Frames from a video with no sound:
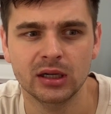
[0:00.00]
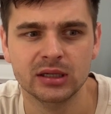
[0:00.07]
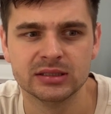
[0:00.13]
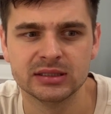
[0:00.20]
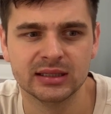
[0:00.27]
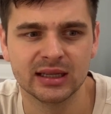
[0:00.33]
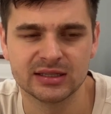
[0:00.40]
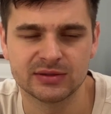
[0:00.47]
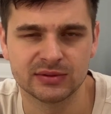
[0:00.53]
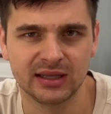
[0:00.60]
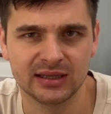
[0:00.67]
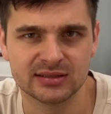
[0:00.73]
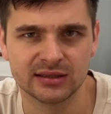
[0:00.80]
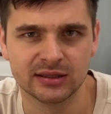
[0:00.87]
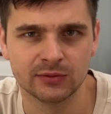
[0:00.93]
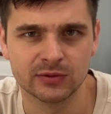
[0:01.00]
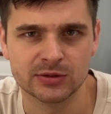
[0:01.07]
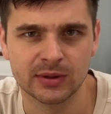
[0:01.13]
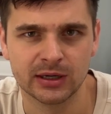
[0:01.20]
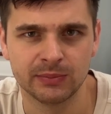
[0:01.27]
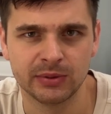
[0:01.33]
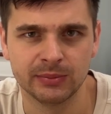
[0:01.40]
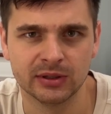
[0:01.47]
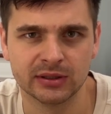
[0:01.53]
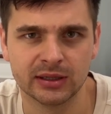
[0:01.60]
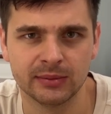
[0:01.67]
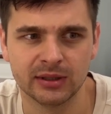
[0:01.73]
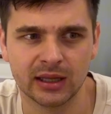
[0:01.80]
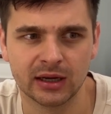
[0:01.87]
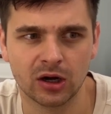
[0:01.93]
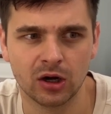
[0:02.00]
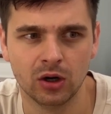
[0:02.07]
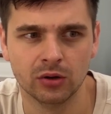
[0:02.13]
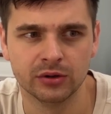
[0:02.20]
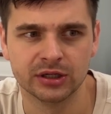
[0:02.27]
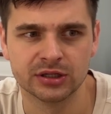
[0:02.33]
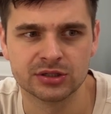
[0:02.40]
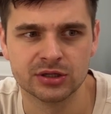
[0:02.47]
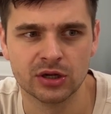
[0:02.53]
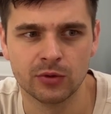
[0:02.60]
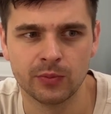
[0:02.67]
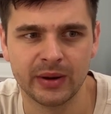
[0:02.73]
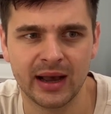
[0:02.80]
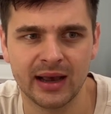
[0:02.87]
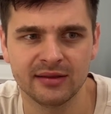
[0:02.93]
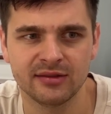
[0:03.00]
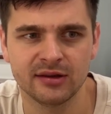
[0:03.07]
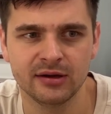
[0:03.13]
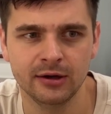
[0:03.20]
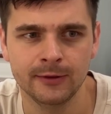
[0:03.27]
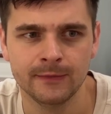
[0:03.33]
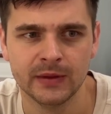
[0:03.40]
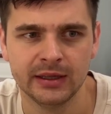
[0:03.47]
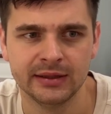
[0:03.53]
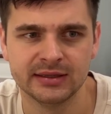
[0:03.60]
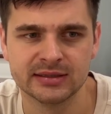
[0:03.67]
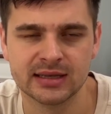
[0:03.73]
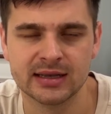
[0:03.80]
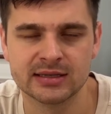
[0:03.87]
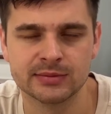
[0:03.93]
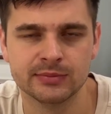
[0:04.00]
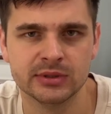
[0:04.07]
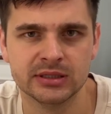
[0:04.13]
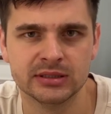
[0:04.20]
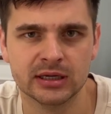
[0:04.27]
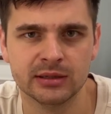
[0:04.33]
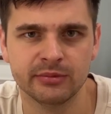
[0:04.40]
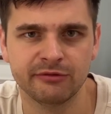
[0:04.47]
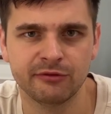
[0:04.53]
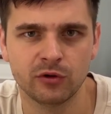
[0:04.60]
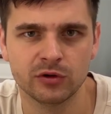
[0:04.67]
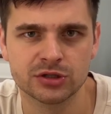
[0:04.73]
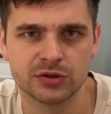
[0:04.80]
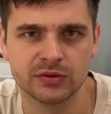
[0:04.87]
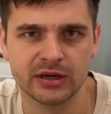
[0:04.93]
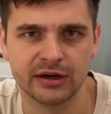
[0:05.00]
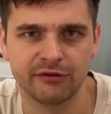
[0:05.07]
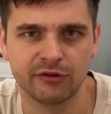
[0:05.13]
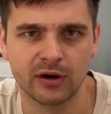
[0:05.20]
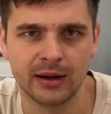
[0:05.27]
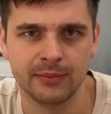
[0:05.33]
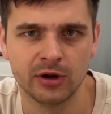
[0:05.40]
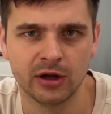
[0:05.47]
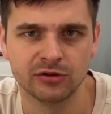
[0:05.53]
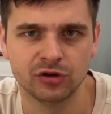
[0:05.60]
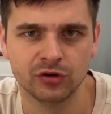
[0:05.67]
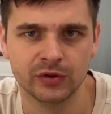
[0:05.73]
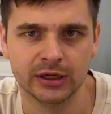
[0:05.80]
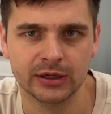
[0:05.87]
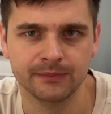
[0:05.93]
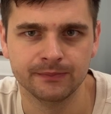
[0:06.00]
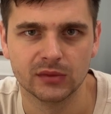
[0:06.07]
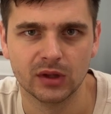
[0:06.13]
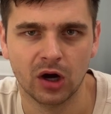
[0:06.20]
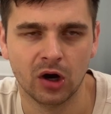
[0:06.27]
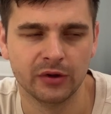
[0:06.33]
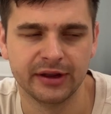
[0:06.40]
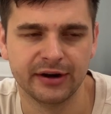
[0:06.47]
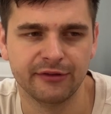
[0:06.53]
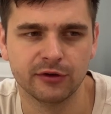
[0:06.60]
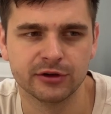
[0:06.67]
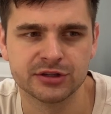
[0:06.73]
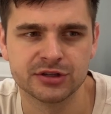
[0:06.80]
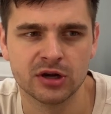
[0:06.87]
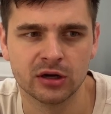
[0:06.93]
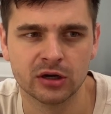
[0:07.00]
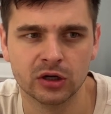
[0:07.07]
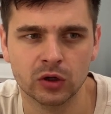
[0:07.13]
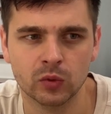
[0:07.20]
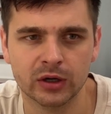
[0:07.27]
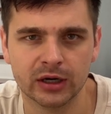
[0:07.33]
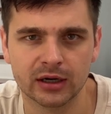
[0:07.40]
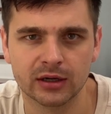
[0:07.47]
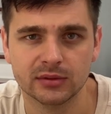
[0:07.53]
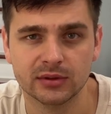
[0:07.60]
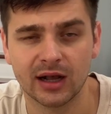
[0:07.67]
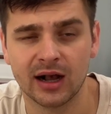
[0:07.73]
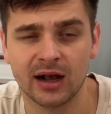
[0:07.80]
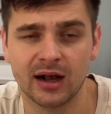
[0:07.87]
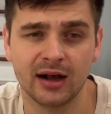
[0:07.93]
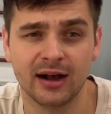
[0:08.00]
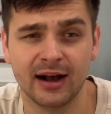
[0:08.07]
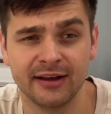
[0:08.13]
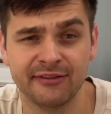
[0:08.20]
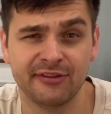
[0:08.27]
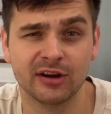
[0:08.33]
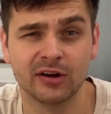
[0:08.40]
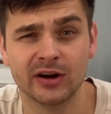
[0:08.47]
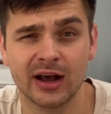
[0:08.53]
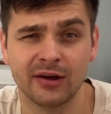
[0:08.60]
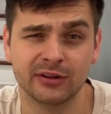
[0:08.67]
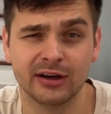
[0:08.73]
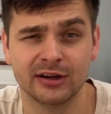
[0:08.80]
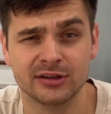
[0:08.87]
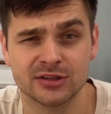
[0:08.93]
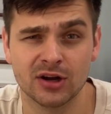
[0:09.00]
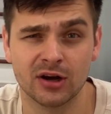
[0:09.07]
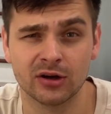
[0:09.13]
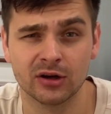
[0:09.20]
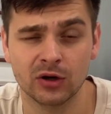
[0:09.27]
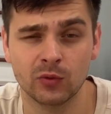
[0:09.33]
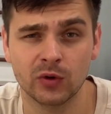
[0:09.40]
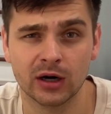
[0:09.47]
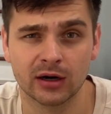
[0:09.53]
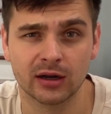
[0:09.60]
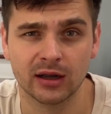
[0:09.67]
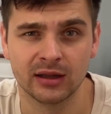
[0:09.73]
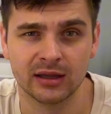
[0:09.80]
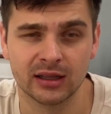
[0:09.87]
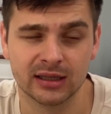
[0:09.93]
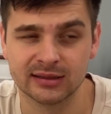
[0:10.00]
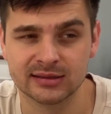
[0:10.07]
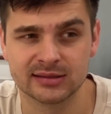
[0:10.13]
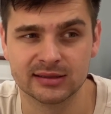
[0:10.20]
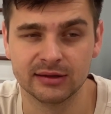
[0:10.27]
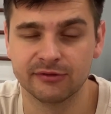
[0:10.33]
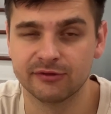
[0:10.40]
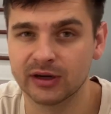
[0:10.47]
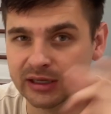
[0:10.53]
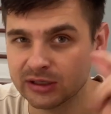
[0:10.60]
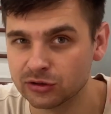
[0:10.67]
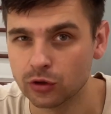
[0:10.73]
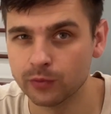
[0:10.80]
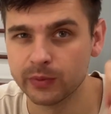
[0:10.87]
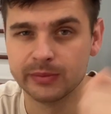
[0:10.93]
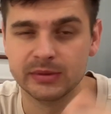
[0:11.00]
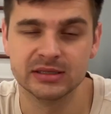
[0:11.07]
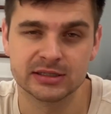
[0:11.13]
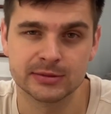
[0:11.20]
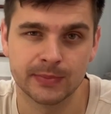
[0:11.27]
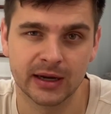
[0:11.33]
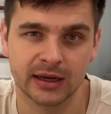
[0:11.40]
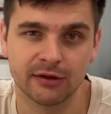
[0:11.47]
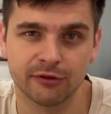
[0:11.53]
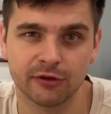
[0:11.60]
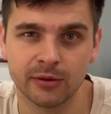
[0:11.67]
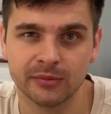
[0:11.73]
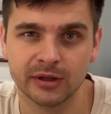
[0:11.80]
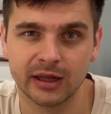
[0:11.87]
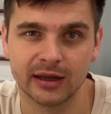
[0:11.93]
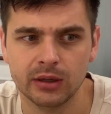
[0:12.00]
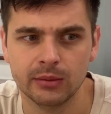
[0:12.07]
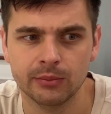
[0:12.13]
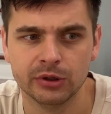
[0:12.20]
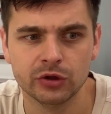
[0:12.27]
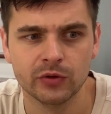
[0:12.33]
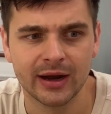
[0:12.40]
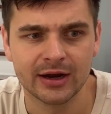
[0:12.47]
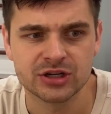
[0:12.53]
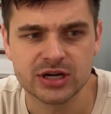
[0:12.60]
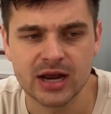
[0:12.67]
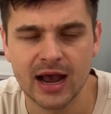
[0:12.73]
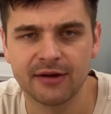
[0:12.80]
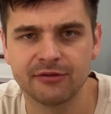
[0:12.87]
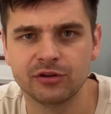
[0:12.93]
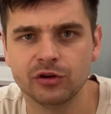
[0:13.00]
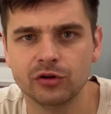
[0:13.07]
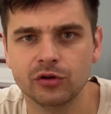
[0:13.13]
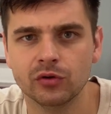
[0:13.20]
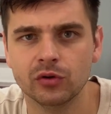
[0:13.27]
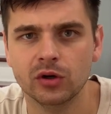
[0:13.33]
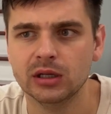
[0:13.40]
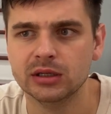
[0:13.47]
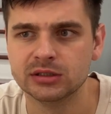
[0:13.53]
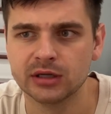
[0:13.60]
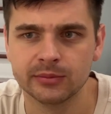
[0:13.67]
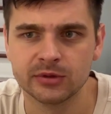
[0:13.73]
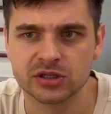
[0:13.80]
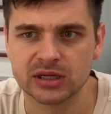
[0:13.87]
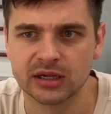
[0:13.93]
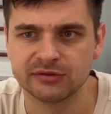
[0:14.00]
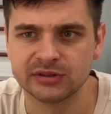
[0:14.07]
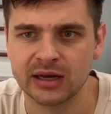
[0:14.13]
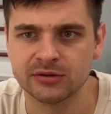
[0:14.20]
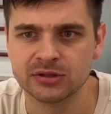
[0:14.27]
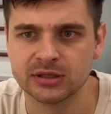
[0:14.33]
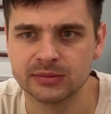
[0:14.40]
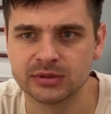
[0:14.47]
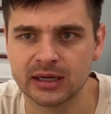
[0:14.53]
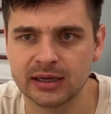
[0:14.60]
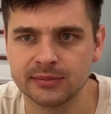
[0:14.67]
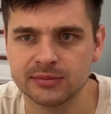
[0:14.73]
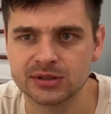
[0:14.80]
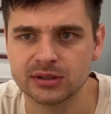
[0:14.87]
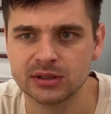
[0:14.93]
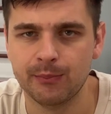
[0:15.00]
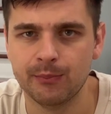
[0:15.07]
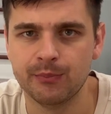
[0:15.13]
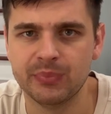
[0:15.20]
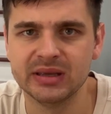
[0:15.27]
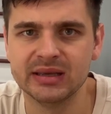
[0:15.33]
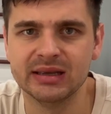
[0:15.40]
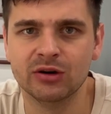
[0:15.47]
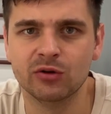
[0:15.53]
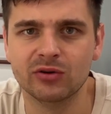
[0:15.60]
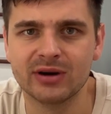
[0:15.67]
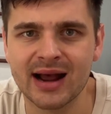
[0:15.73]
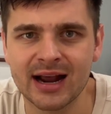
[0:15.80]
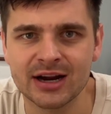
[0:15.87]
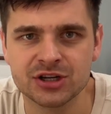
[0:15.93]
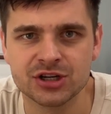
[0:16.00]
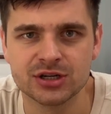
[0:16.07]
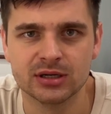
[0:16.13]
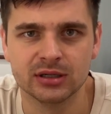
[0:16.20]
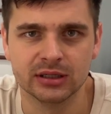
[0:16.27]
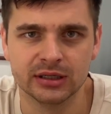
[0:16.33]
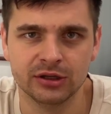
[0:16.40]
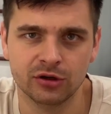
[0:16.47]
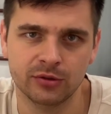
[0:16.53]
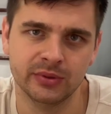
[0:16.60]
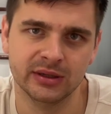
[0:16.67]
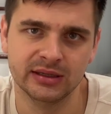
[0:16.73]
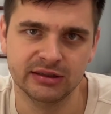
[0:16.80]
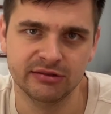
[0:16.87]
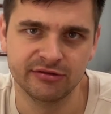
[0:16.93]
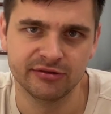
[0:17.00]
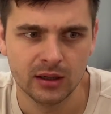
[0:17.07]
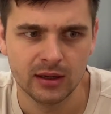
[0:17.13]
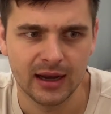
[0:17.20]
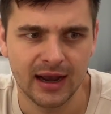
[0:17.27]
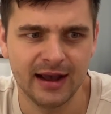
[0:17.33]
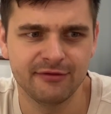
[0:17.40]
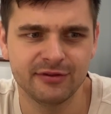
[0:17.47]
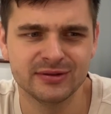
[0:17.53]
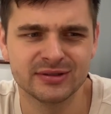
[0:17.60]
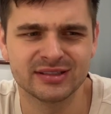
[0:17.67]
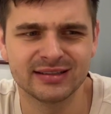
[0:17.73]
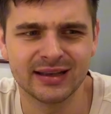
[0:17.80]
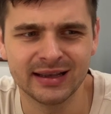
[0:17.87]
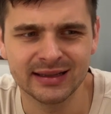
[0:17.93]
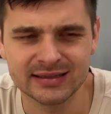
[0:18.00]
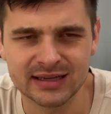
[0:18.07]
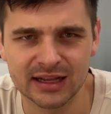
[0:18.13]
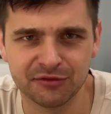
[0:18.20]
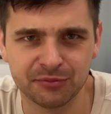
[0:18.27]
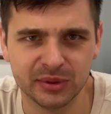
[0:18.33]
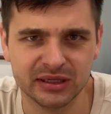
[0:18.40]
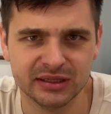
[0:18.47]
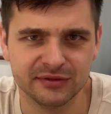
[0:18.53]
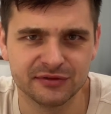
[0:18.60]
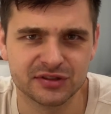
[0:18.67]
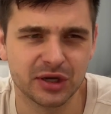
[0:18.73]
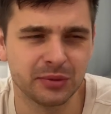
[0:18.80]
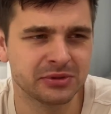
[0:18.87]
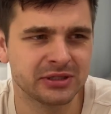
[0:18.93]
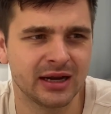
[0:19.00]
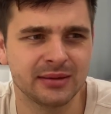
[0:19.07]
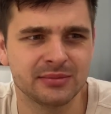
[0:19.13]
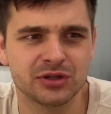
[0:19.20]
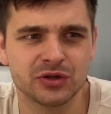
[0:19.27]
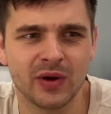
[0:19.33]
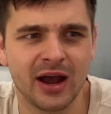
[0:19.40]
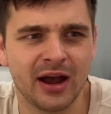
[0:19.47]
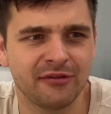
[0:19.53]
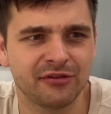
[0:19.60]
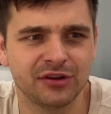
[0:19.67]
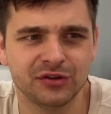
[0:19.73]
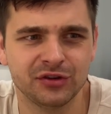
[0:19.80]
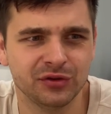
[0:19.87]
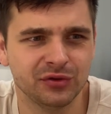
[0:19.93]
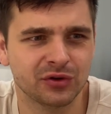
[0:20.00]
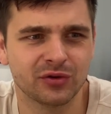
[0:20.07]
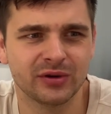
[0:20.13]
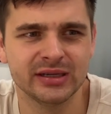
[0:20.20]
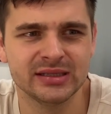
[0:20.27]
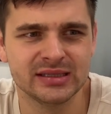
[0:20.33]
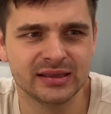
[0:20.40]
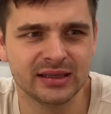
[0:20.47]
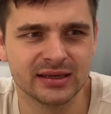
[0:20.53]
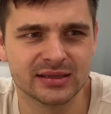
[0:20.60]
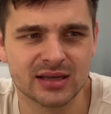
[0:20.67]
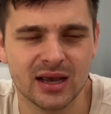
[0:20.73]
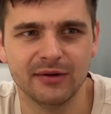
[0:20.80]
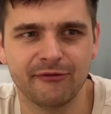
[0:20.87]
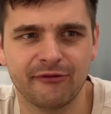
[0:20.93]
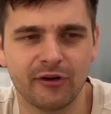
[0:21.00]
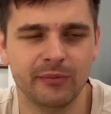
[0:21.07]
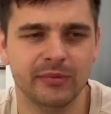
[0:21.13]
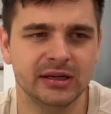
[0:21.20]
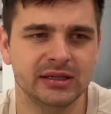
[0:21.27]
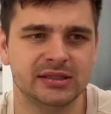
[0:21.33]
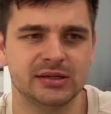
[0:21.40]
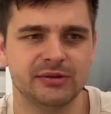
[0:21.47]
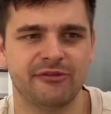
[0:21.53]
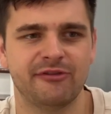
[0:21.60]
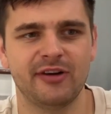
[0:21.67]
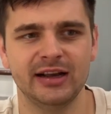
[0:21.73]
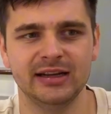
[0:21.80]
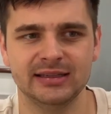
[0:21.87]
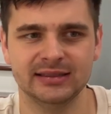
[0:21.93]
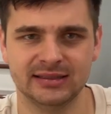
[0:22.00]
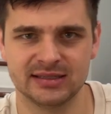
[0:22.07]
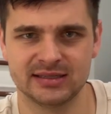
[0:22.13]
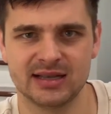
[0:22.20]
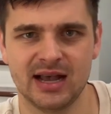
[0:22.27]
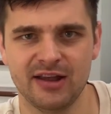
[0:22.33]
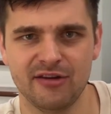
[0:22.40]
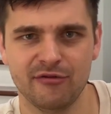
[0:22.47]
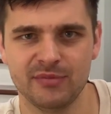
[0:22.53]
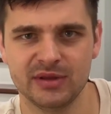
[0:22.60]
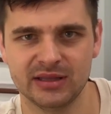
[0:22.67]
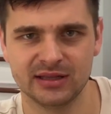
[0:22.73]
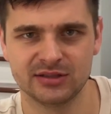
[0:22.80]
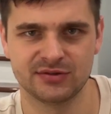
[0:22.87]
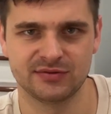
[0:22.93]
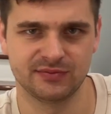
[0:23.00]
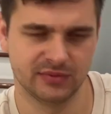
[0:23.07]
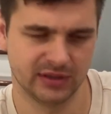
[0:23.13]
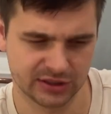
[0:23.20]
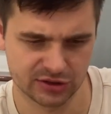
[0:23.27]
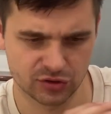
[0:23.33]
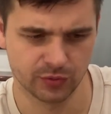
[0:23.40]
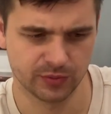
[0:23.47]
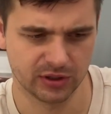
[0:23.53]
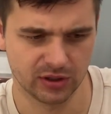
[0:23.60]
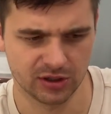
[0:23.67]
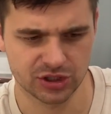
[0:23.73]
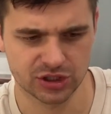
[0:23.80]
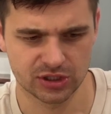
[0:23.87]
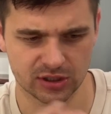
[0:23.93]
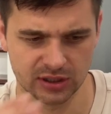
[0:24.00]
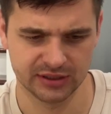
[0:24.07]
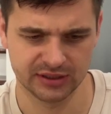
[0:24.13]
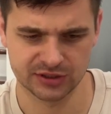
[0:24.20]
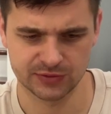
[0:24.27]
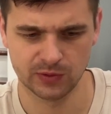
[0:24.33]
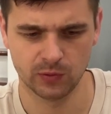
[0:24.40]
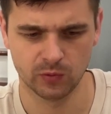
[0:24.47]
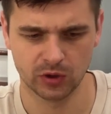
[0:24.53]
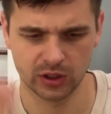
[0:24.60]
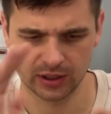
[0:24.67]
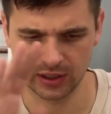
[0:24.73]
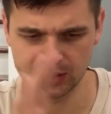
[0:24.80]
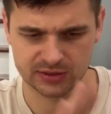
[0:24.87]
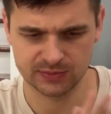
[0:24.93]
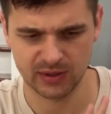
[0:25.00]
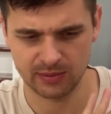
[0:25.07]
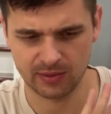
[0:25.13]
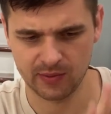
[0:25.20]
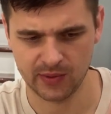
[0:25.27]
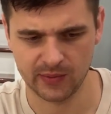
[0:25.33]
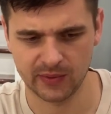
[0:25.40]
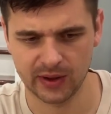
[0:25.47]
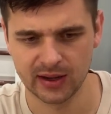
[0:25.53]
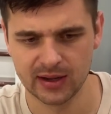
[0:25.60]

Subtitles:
See, that's the thing with smart people. They'll be like, oh, there's no path here. This hasn't been done before, so therefore I'm not doing it. Oh, therefore it's not going to work. Aha, I figured out that it's not going to work. And they get this little fucking dopamine spike from that. But you actually have to dumb yourself down sometimes. Be irrational in your belief, have insane self-belief. Sometimes you have to do crazy things. For me to fight this side of me that's like super logical and this won't work and this blah, blah, blah, blah,